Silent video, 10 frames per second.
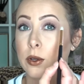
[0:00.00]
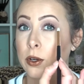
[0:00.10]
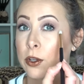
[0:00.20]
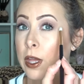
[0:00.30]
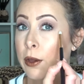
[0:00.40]

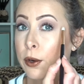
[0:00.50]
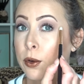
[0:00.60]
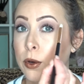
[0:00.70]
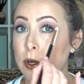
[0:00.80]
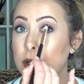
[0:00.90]
or the outer
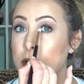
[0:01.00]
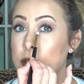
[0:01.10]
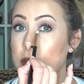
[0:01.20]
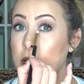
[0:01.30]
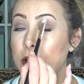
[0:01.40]

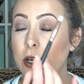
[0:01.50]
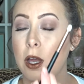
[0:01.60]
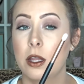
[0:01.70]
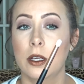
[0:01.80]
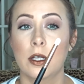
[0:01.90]
corners or the inner
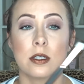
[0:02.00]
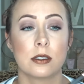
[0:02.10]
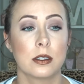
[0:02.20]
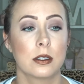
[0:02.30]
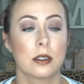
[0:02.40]

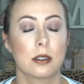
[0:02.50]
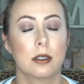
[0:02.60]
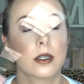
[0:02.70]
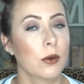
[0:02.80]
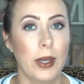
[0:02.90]
colors.
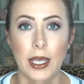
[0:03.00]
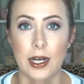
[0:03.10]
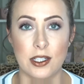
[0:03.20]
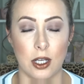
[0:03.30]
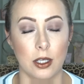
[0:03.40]
Why
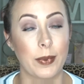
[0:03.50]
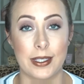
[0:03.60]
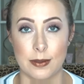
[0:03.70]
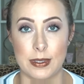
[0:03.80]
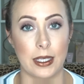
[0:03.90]
can't I talk?
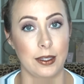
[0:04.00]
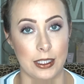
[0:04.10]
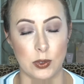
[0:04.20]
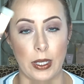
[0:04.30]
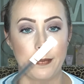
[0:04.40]
Because I'm sick,
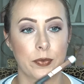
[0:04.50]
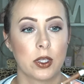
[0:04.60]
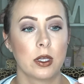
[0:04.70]
that's why.